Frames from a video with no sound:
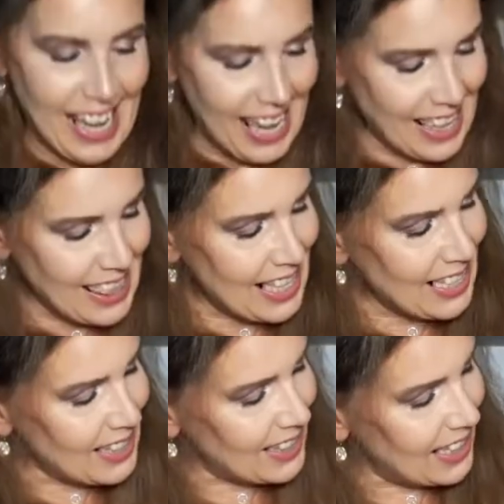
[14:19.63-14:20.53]
And
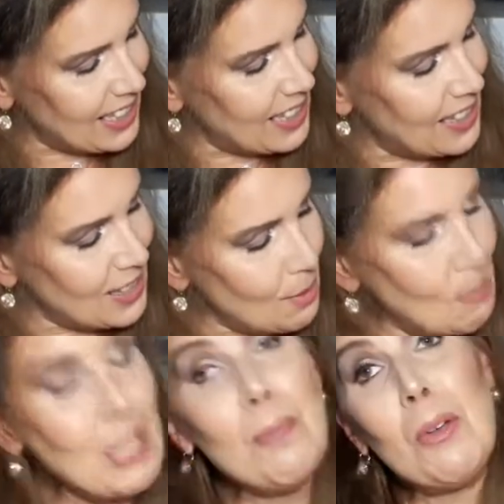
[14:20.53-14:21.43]
this is the
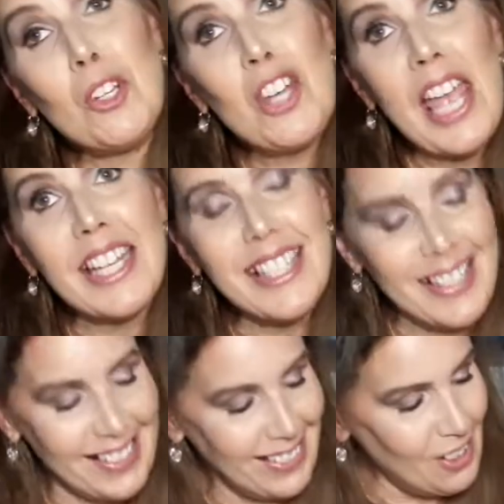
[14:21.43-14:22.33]
mini
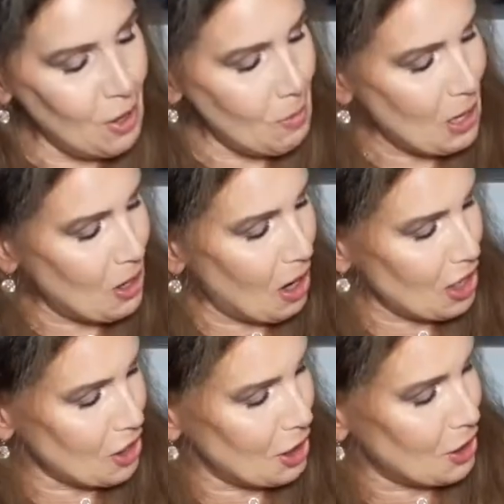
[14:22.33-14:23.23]
Pochette. Oh my
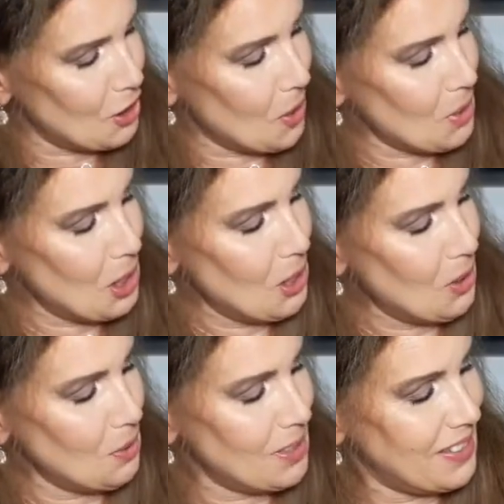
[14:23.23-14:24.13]
gosh, it's so
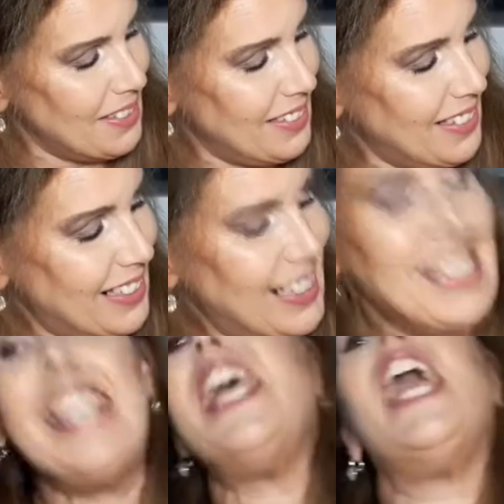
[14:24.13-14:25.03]
cute.
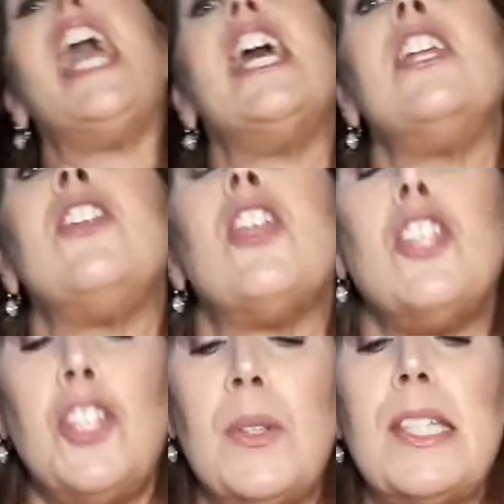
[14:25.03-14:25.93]
And
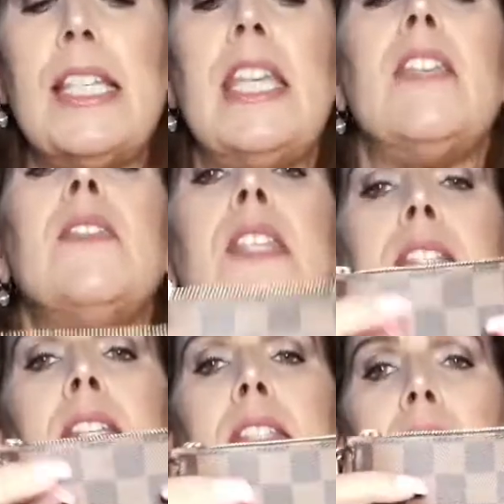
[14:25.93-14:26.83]
do you see,
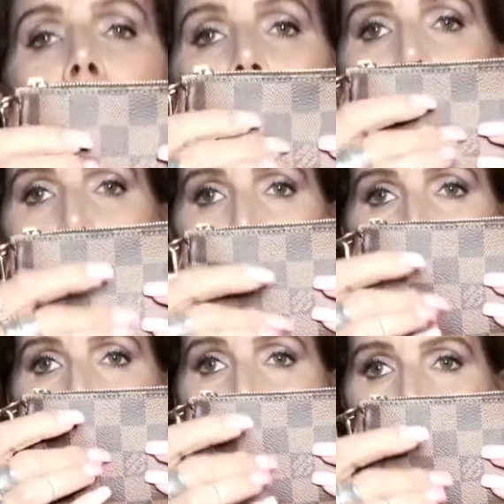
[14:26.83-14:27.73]
this is the
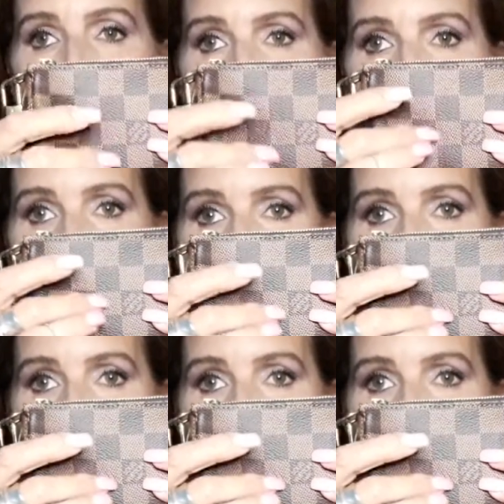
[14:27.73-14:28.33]
Damier Ebene.